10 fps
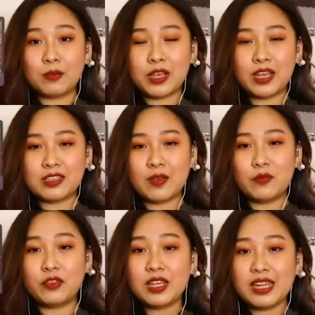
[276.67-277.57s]
Okay, because I'm
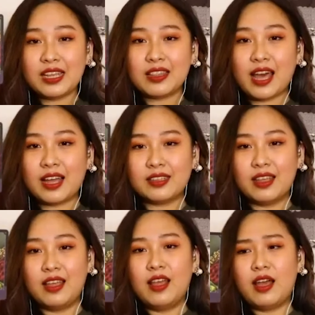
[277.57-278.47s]
feeling that
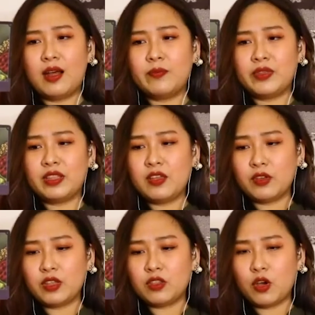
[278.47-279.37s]
that
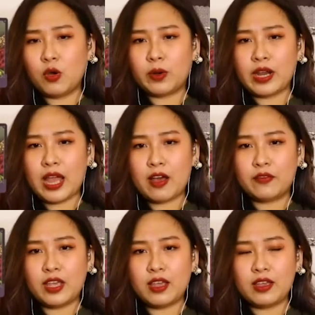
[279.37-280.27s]
even though we're
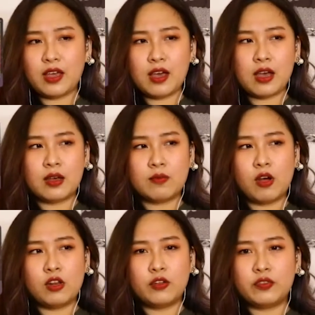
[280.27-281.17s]
having
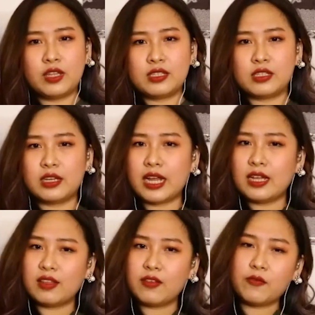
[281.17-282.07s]
all of this
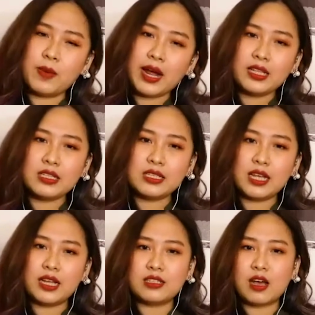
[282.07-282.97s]
creative
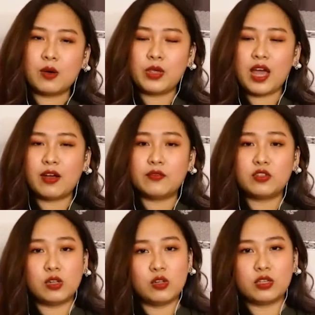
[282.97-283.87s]
mindset, we have
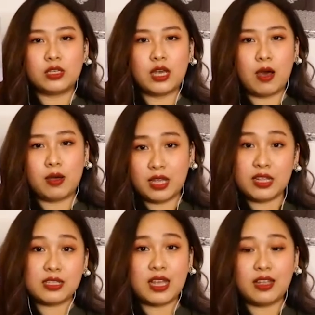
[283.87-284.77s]
to look
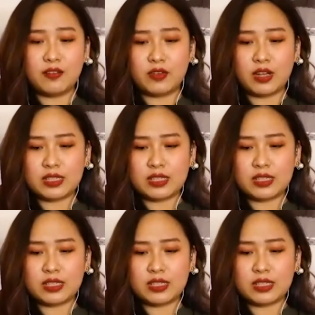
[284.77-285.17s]
inside of us.